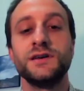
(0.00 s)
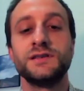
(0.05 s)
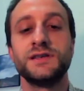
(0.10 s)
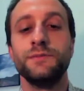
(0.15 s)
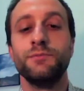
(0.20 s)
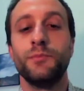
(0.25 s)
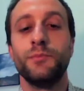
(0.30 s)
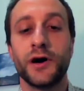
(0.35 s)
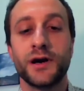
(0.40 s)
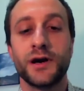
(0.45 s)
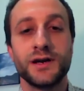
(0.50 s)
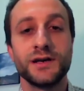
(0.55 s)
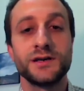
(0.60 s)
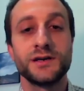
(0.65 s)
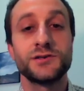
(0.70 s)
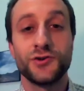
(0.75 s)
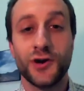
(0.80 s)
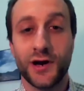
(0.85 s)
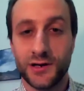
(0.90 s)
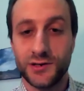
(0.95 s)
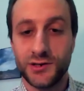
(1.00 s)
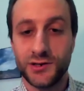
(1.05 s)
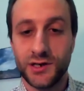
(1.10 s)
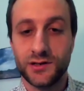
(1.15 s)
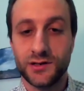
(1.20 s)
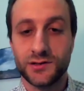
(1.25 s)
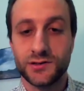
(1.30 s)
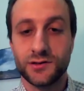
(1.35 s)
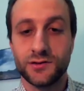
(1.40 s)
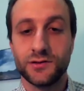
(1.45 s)
is a marketing strategy
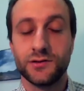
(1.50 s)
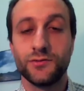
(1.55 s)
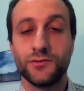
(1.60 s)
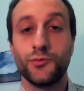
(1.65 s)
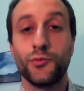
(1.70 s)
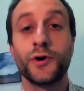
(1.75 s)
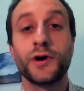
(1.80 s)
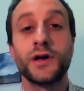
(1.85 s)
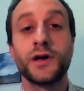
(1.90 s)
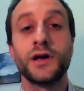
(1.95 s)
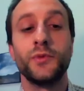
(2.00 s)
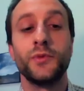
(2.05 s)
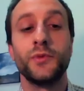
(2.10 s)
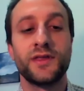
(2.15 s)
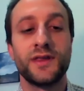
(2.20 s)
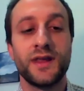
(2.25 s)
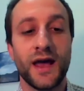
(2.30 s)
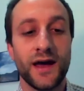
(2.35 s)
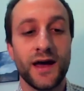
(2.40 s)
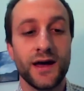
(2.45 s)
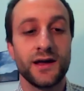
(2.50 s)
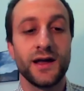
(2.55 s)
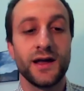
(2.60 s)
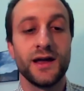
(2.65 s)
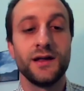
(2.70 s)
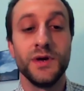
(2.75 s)
consultant working with tech